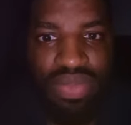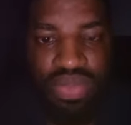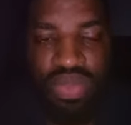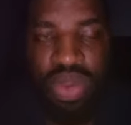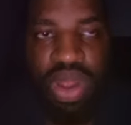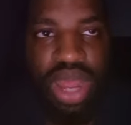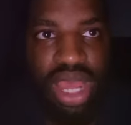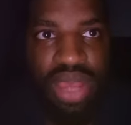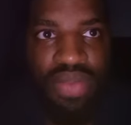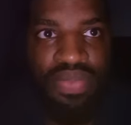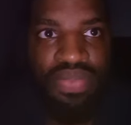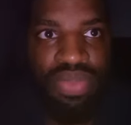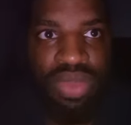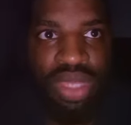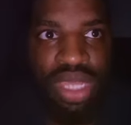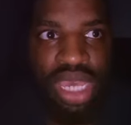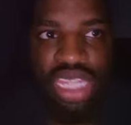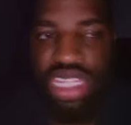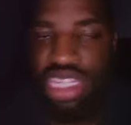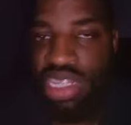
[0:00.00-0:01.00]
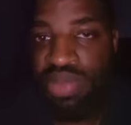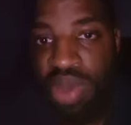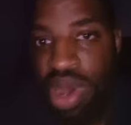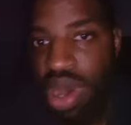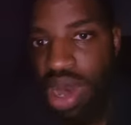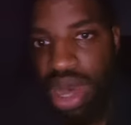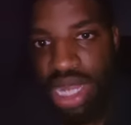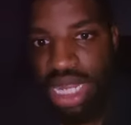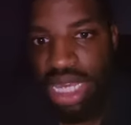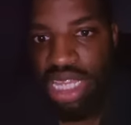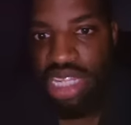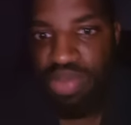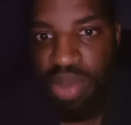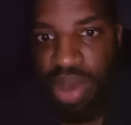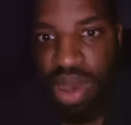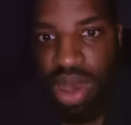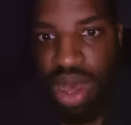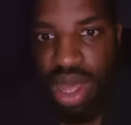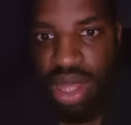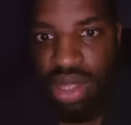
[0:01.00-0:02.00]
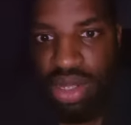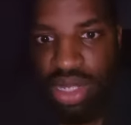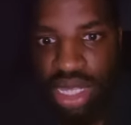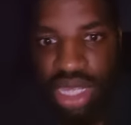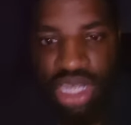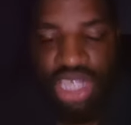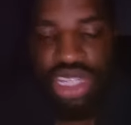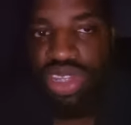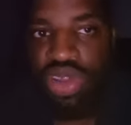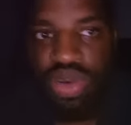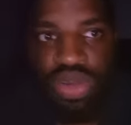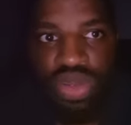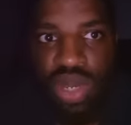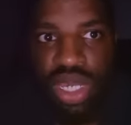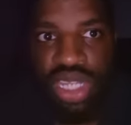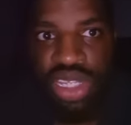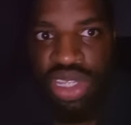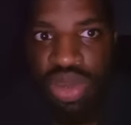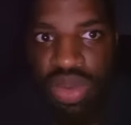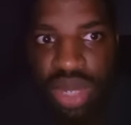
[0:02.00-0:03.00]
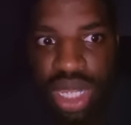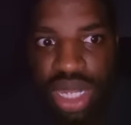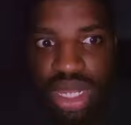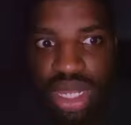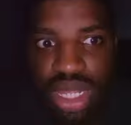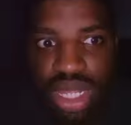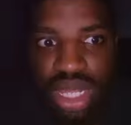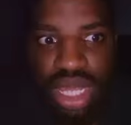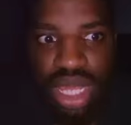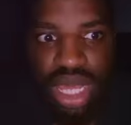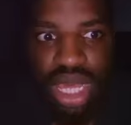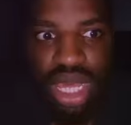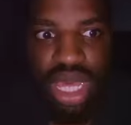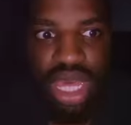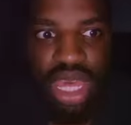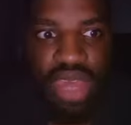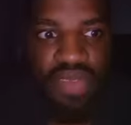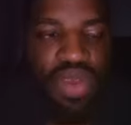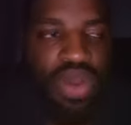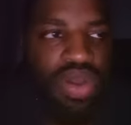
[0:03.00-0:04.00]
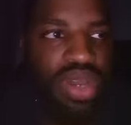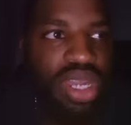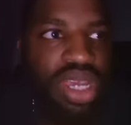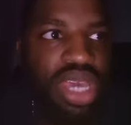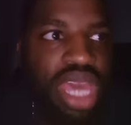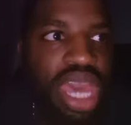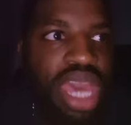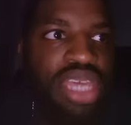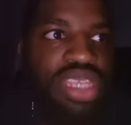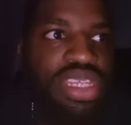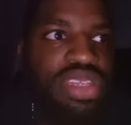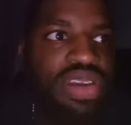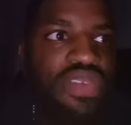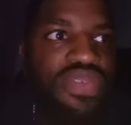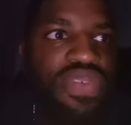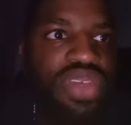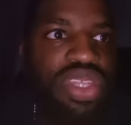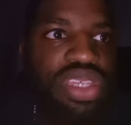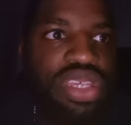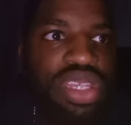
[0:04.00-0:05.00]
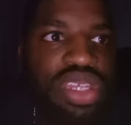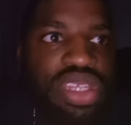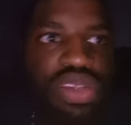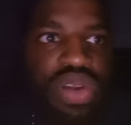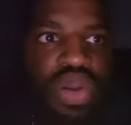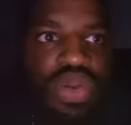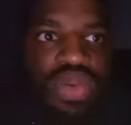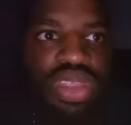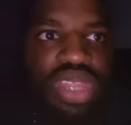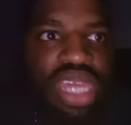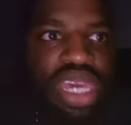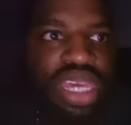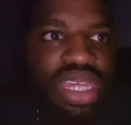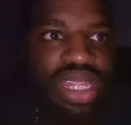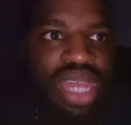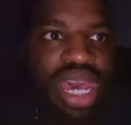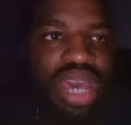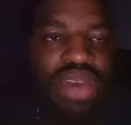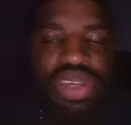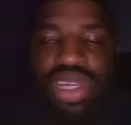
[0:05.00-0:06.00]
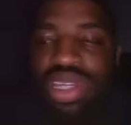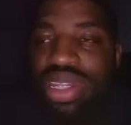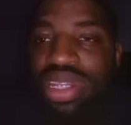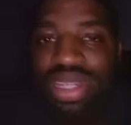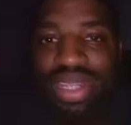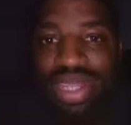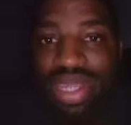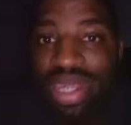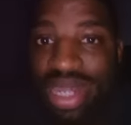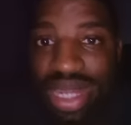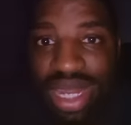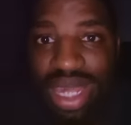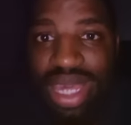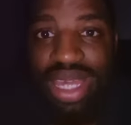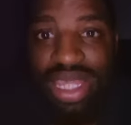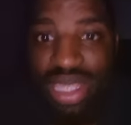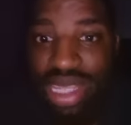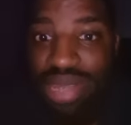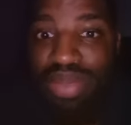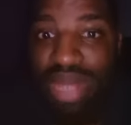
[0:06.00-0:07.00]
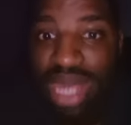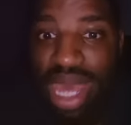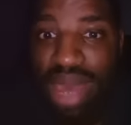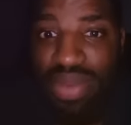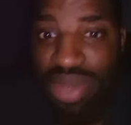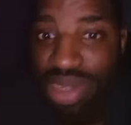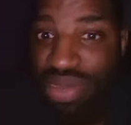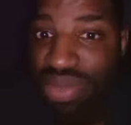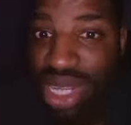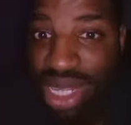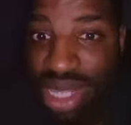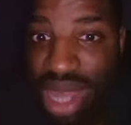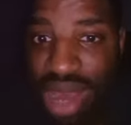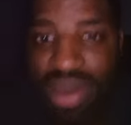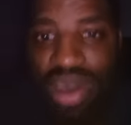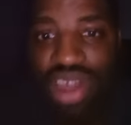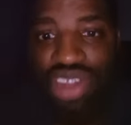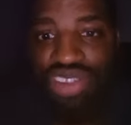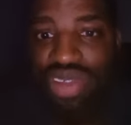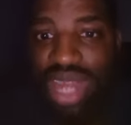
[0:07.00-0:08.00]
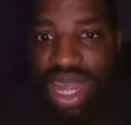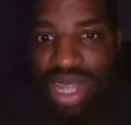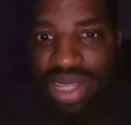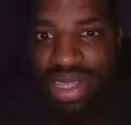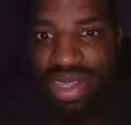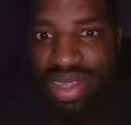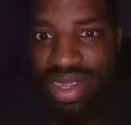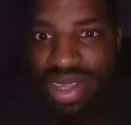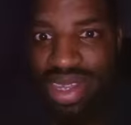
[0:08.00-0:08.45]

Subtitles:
Right? It's smart on his part. He just knows what he's doing. If you're gonna get yourself into this whole thing now, you need to be able to read that contract.